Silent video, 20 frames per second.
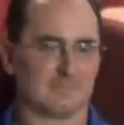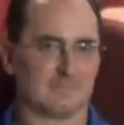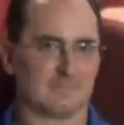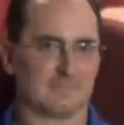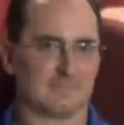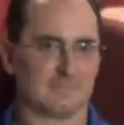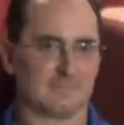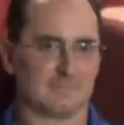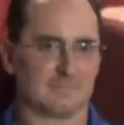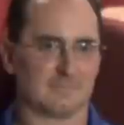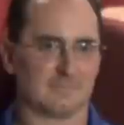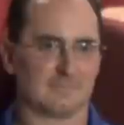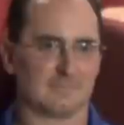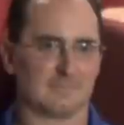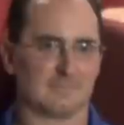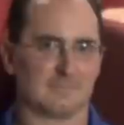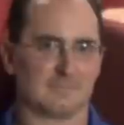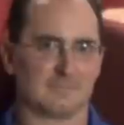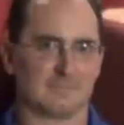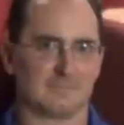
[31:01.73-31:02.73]

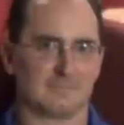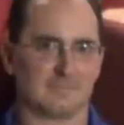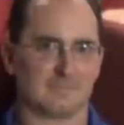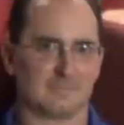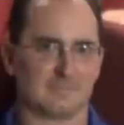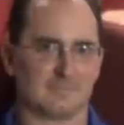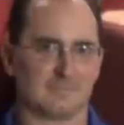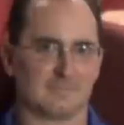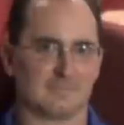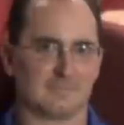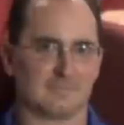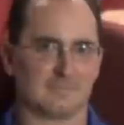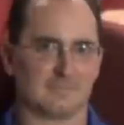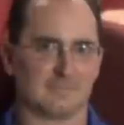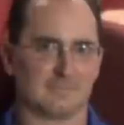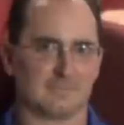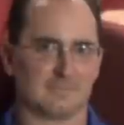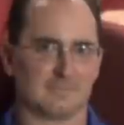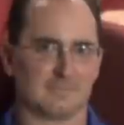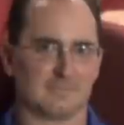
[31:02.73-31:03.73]

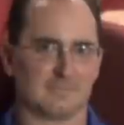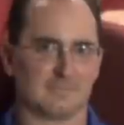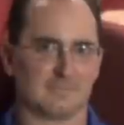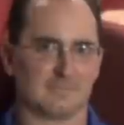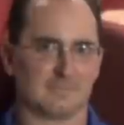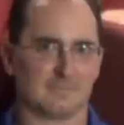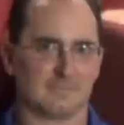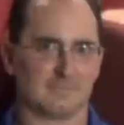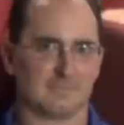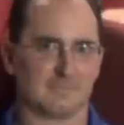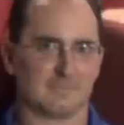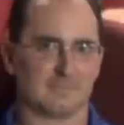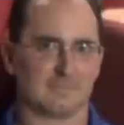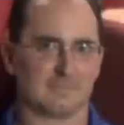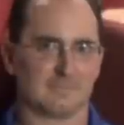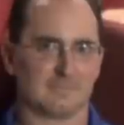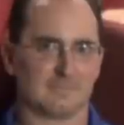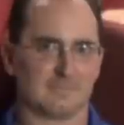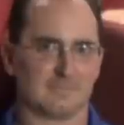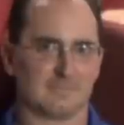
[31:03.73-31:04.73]

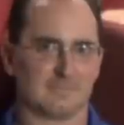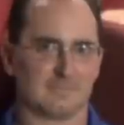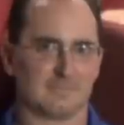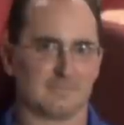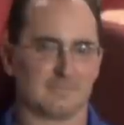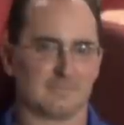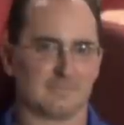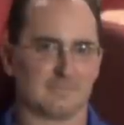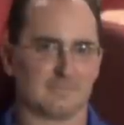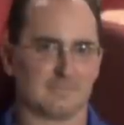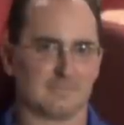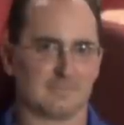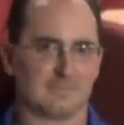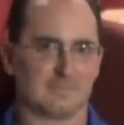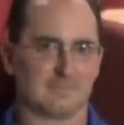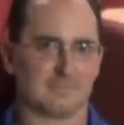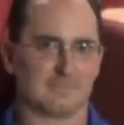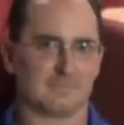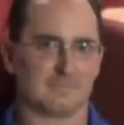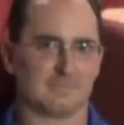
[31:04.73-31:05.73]

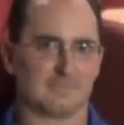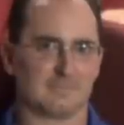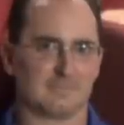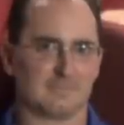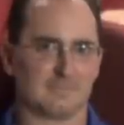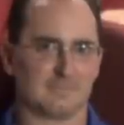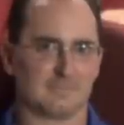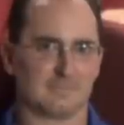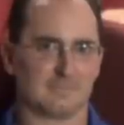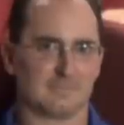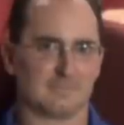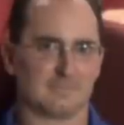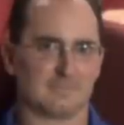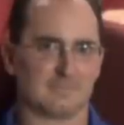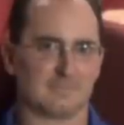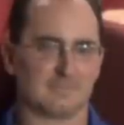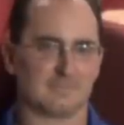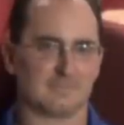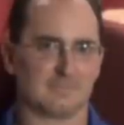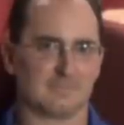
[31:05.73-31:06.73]

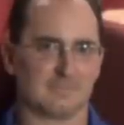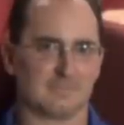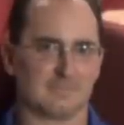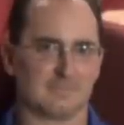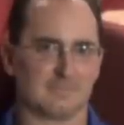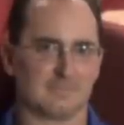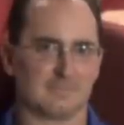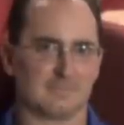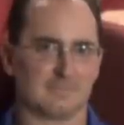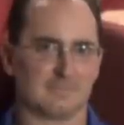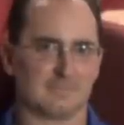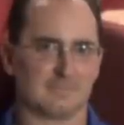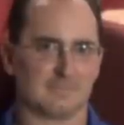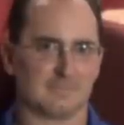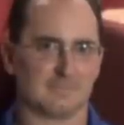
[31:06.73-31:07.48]
(not speaking)